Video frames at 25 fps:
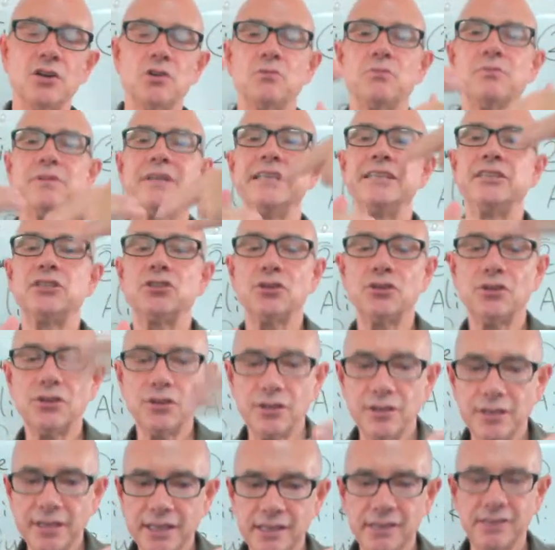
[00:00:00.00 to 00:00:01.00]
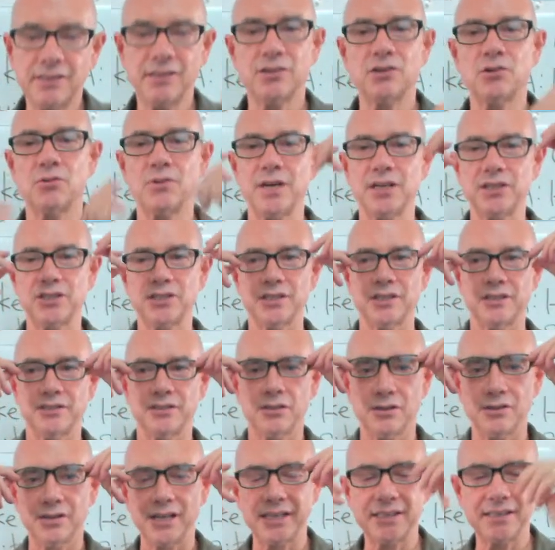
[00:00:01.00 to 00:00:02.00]
returning the question.
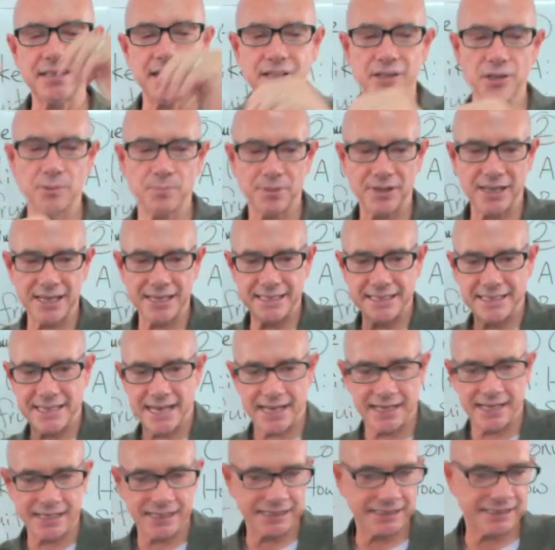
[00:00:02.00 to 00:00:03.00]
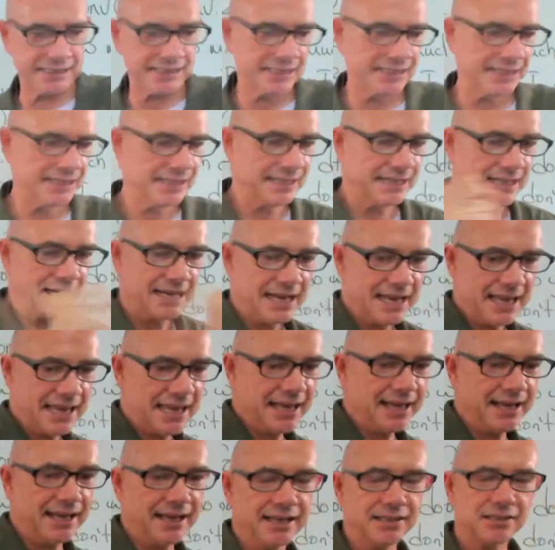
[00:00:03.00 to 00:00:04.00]
So let's say you're playing tennis,
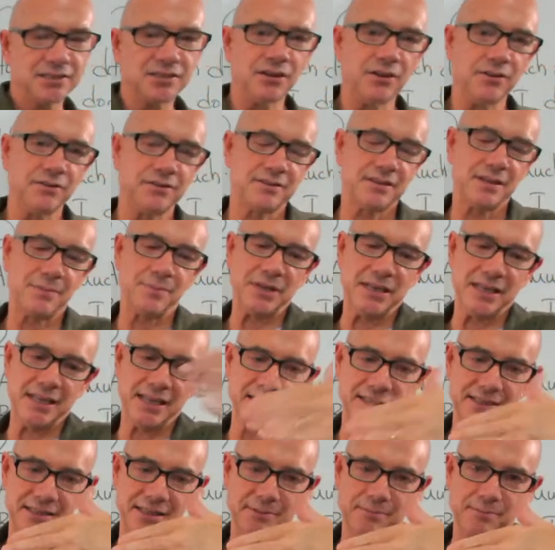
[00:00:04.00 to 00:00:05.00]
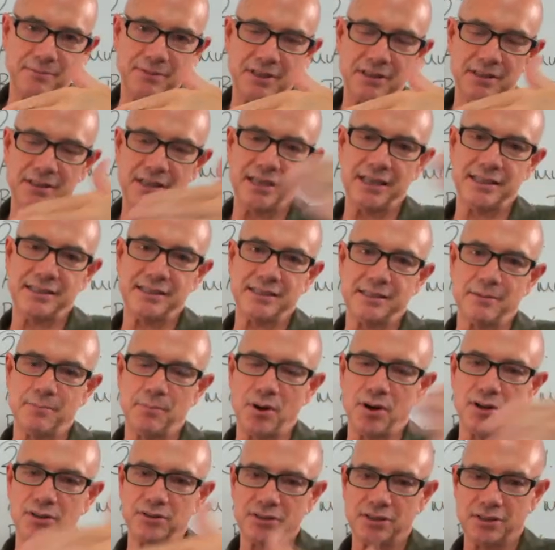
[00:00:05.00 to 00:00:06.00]
and so someone hits a hits the
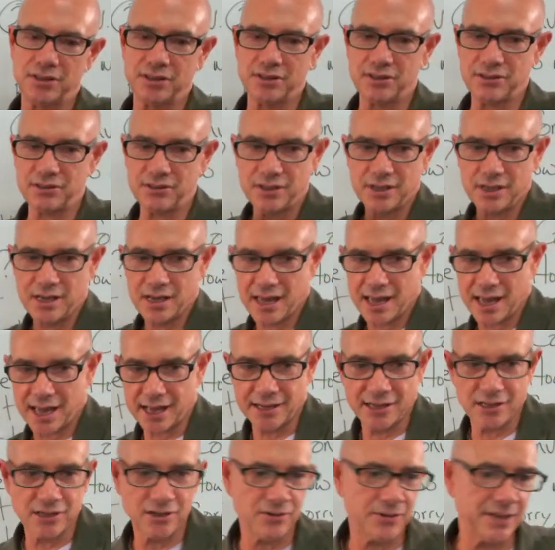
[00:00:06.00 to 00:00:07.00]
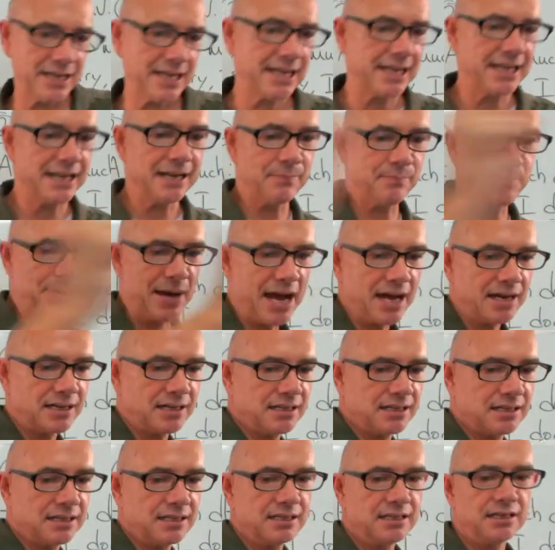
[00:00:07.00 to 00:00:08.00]
ball to you, and you hit it
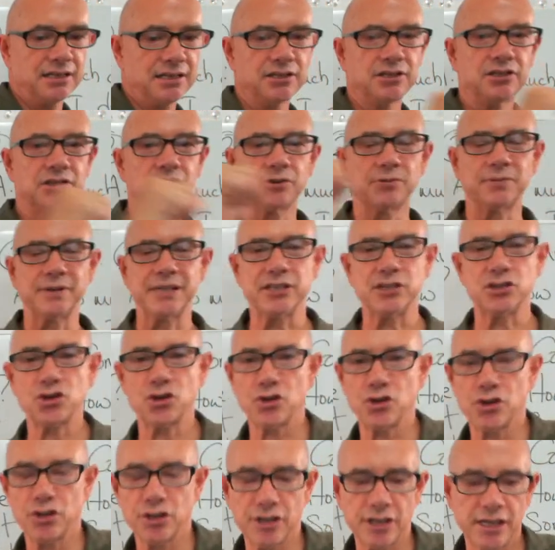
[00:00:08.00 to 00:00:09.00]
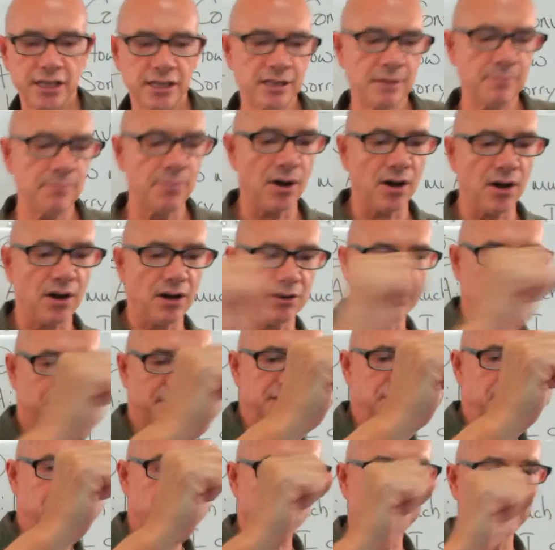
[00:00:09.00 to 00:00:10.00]
back. You're returning the ball,
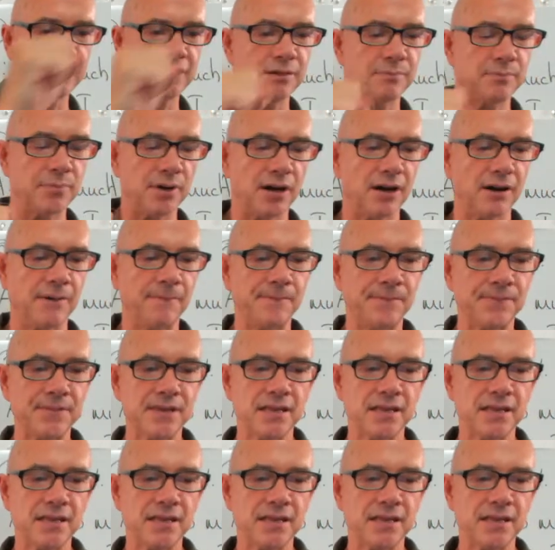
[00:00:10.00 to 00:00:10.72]
returning the ball.